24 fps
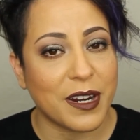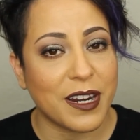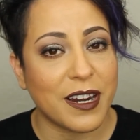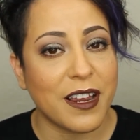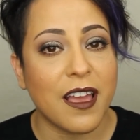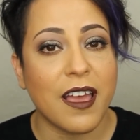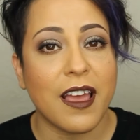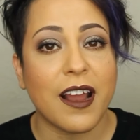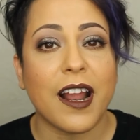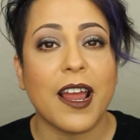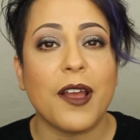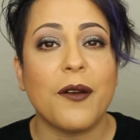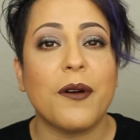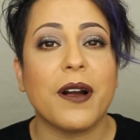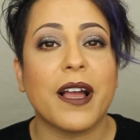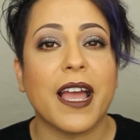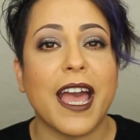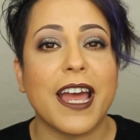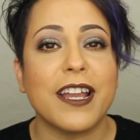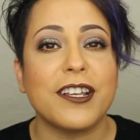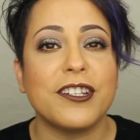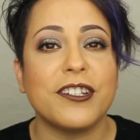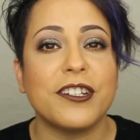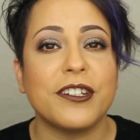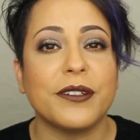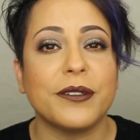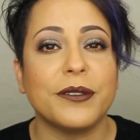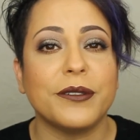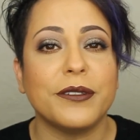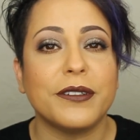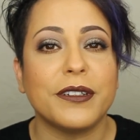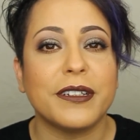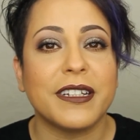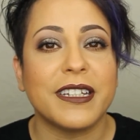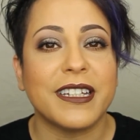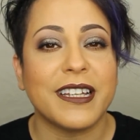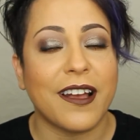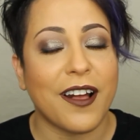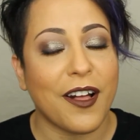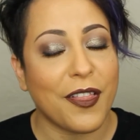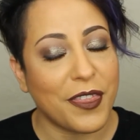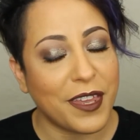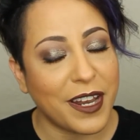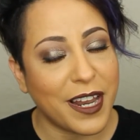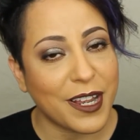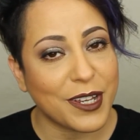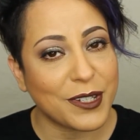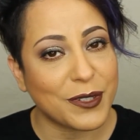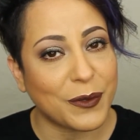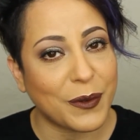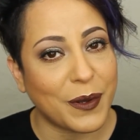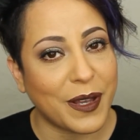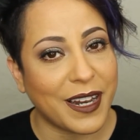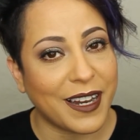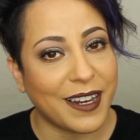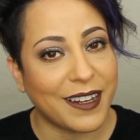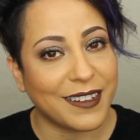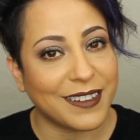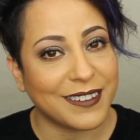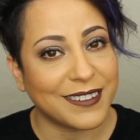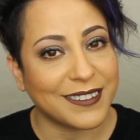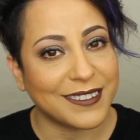and I will catch you on the next one.